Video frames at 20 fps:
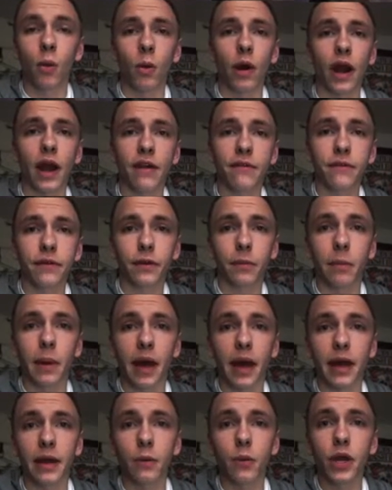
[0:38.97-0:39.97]
what I feel
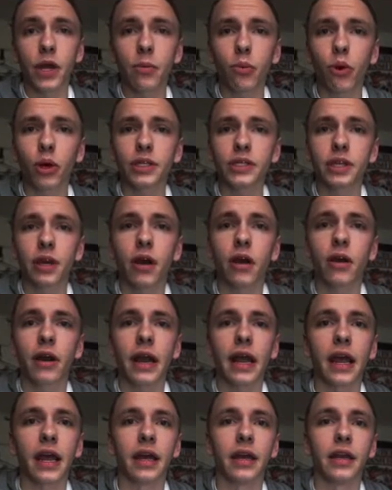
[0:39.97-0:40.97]
my weak points are.
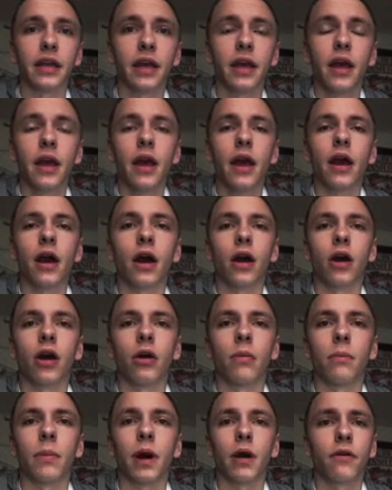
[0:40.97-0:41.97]
And
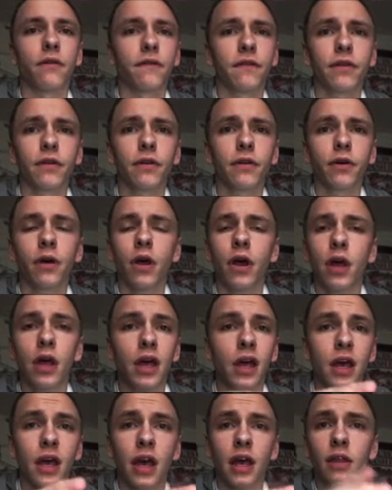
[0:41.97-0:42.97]
I would feel
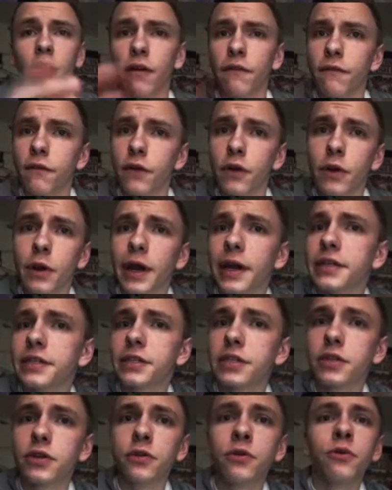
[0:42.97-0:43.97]
love for you
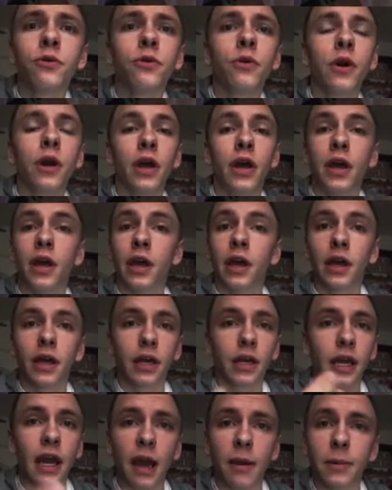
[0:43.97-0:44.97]
guys to
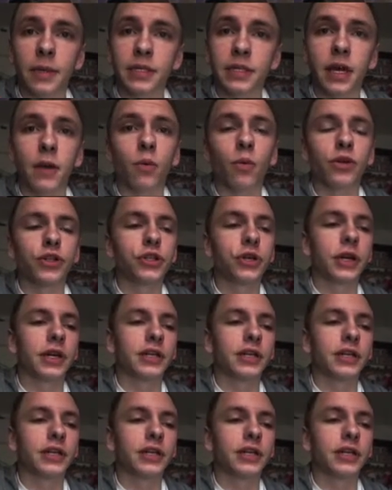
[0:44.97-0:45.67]
comment on what you